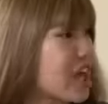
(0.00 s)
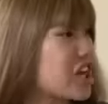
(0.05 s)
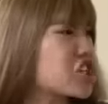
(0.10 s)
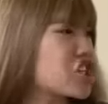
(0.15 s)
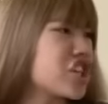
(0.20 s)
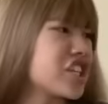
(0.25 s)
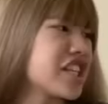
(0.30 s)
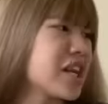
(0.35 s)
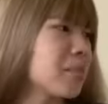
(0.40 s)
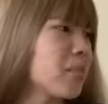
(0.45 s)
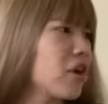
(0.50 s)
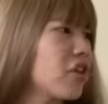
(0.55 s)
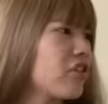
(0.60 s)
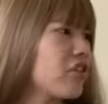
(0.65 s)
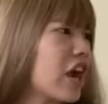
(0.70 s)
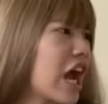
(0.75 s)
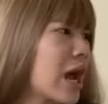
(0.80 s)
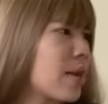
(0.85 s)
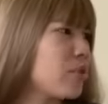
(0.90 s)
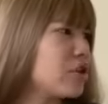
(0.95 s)
should I take both of your
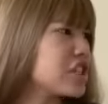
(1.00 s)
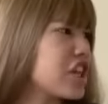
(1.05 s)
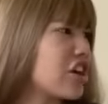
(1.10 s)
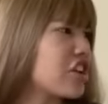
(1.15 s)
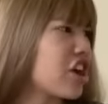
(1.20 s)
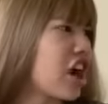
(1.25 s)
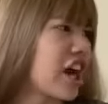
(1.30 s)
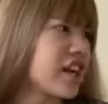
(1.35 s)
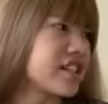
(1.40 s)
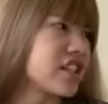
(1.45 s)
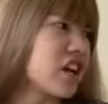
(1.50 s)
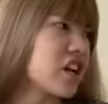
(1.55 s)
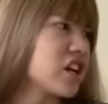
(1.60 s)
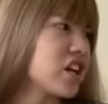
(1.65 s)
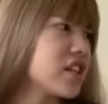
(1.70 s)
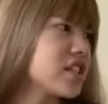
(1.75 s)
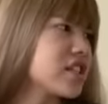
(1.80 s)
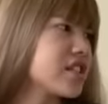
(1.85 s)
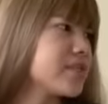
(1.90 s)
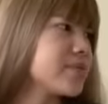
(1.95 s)
eyeballs out of your eye
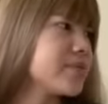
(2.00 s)
sockets?